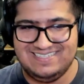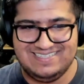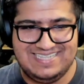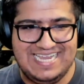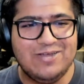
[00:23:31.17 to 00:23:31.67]

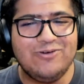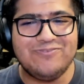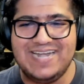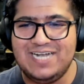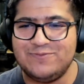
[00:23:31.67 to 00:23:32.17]
think of
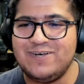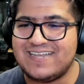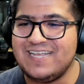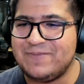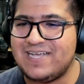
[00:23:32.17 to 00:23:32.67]

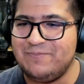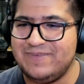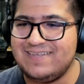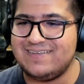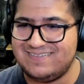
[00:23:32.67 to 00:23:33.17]
networking
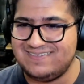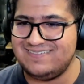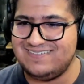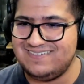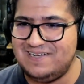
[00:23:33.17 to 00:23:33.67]
becoming
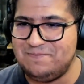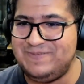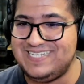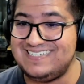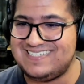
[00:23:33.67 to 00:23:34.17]
a
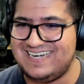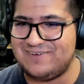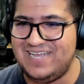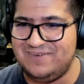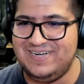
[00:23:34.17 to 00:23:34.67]
business
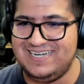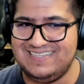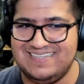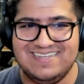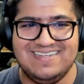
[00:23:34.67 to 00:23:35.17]
requirement and
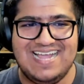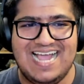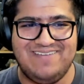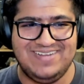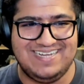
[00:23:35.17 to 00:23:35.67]

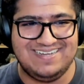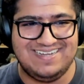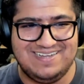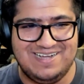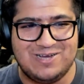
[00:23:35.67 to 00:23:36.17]
having
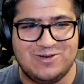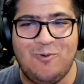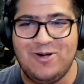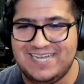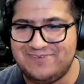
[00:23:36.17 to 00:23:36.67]
a
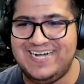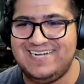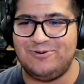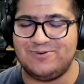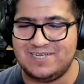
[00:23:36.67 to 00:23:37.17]
quantified
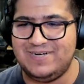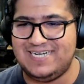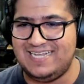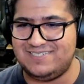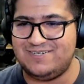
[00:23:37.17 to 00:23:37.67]
outcome
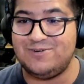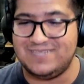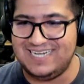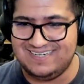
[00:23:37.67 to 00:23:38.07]
attached to that.